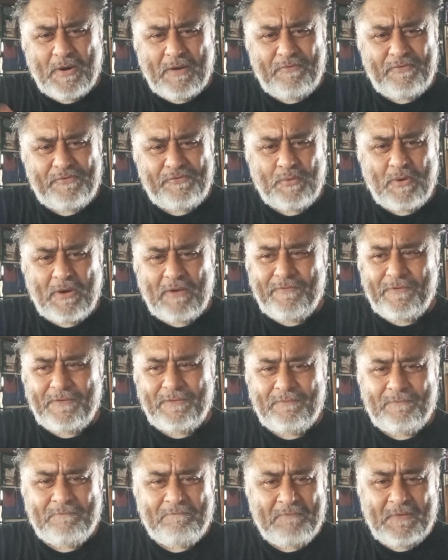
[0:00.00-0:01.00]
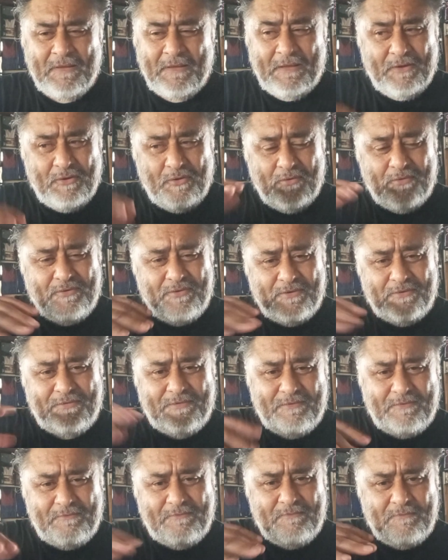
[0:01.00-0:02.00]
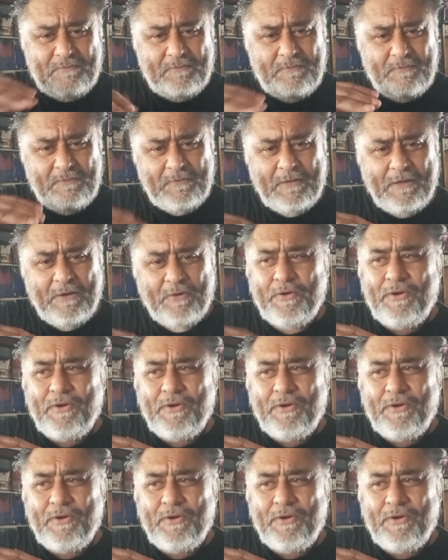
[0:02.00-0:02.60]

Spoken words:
every so often, you're just there.